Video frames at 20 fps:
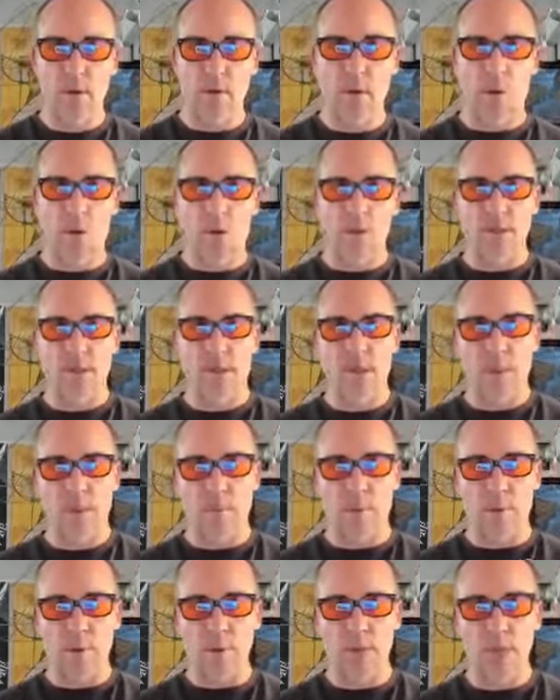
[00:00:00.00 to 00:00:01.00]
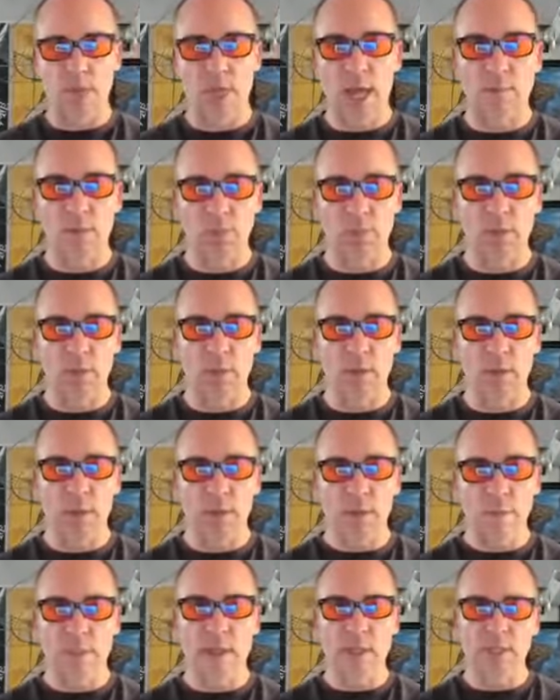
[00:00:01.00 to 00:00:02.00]
Or is this a perception
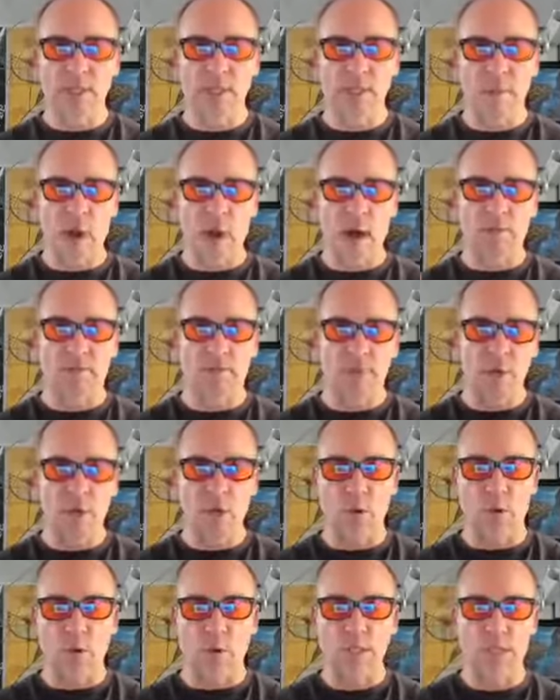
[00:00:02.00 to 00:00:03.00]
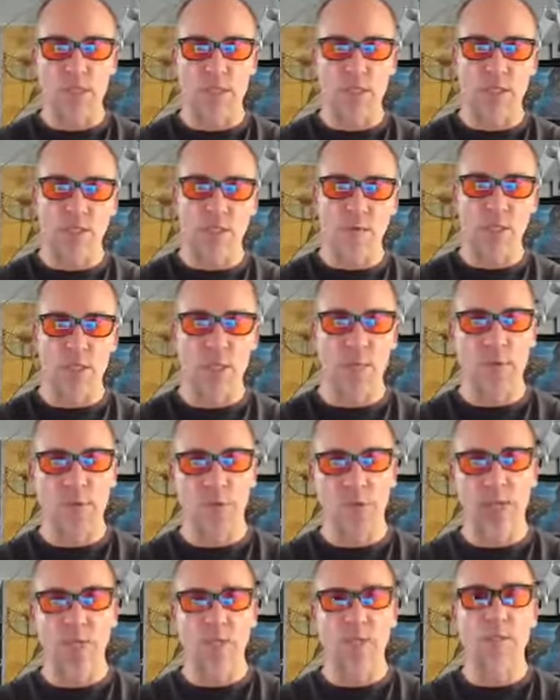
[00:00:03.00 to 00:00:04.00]
based upon frequencies and
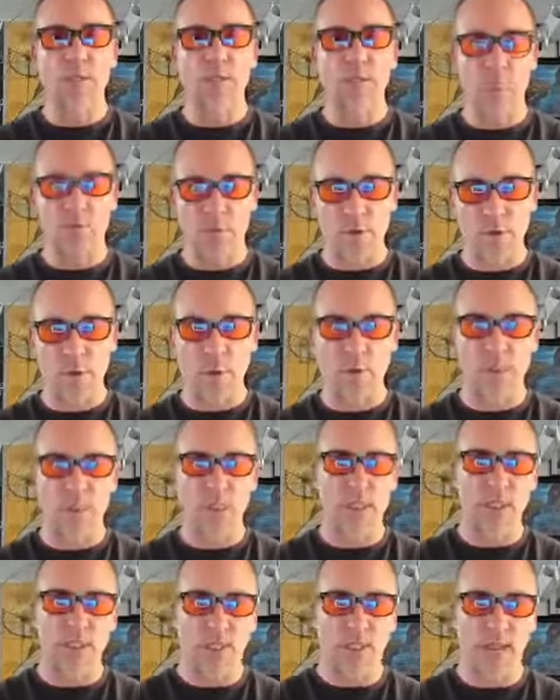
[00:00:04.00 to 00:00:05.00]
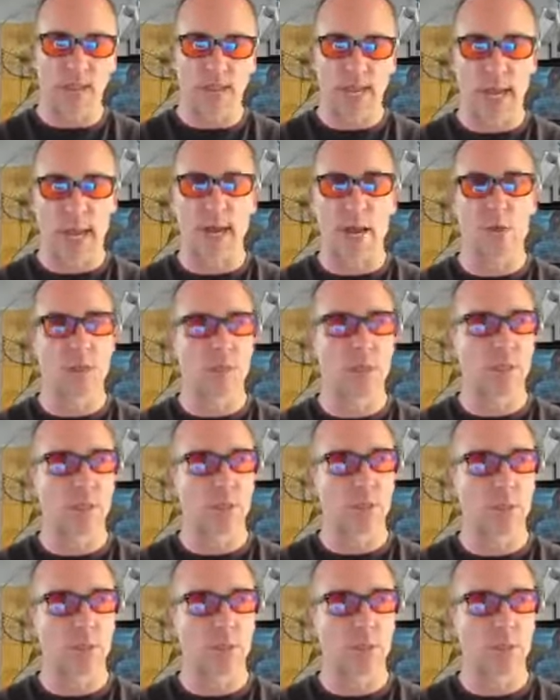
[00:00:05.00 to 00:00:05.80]
manipulations of frequencies and sounds